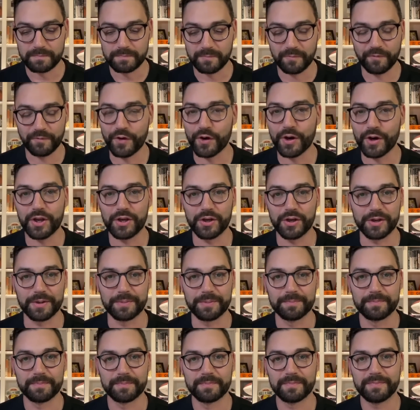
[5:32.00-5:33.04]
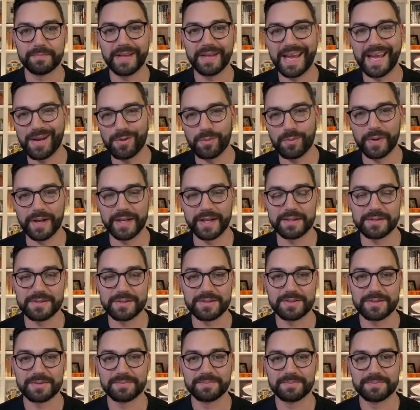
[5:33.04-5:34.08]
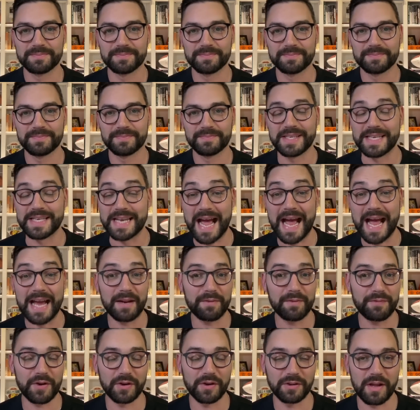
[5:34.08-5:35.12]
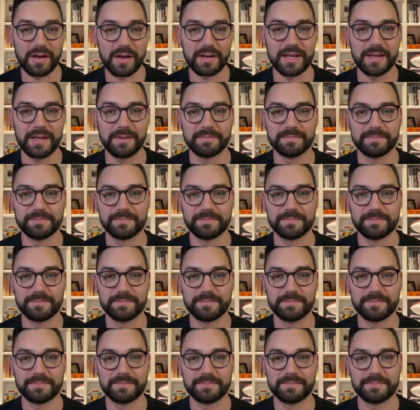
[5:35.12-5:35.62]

very good. 8 wins, 9 if they're lucky.